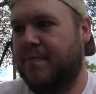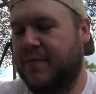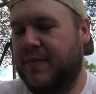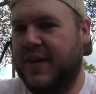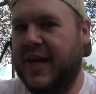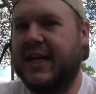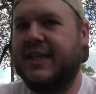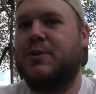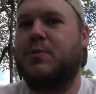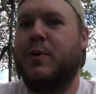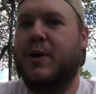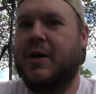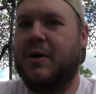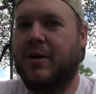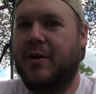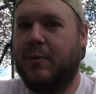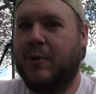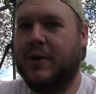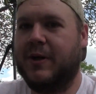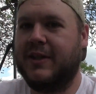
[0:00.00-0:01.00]
that's
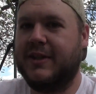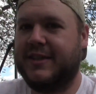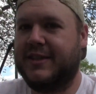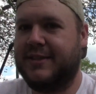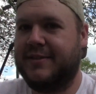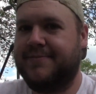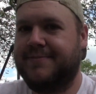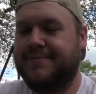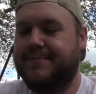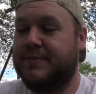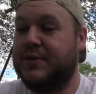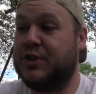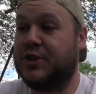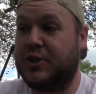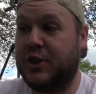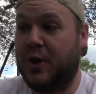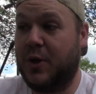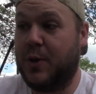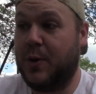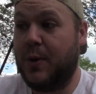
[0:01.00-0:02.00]
where I was.
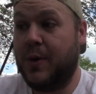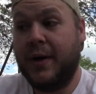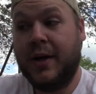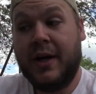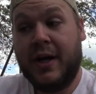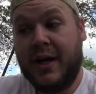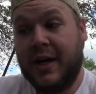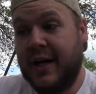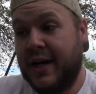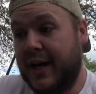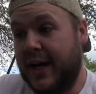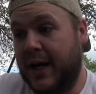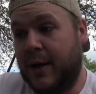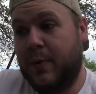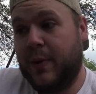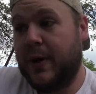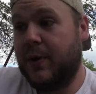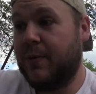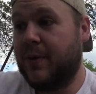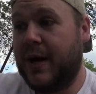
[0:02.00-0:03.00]
So, it
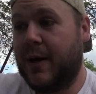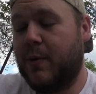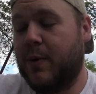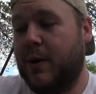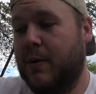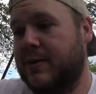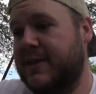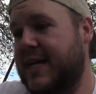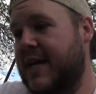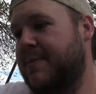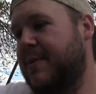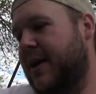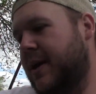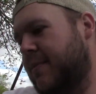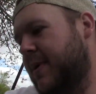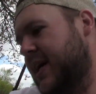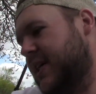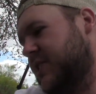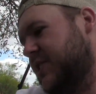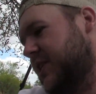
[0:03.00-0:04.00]
went right where I was aiming.
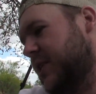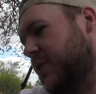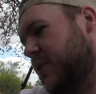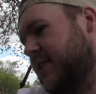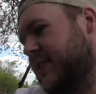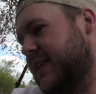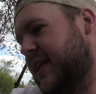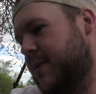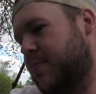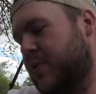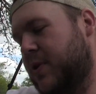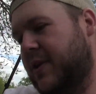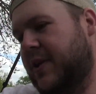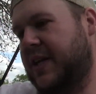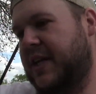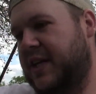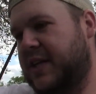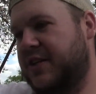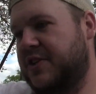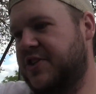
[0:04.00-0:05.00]
I'm actually noticing I
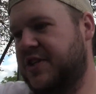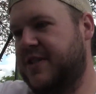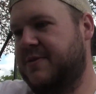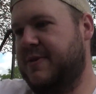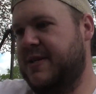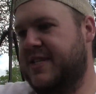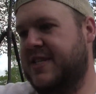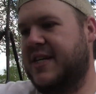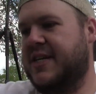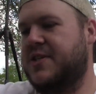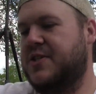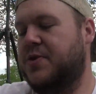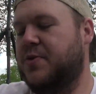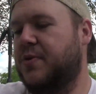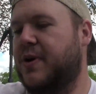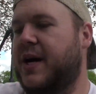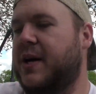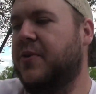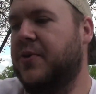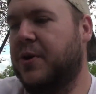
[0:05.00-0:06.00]
probably need to adjust my sight to the
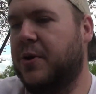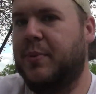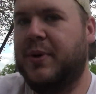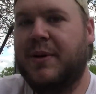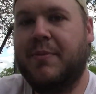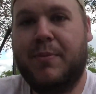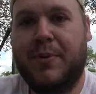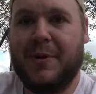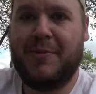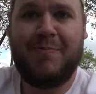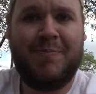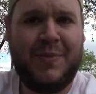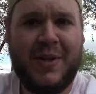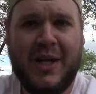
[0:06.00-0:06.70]
right a little bit, but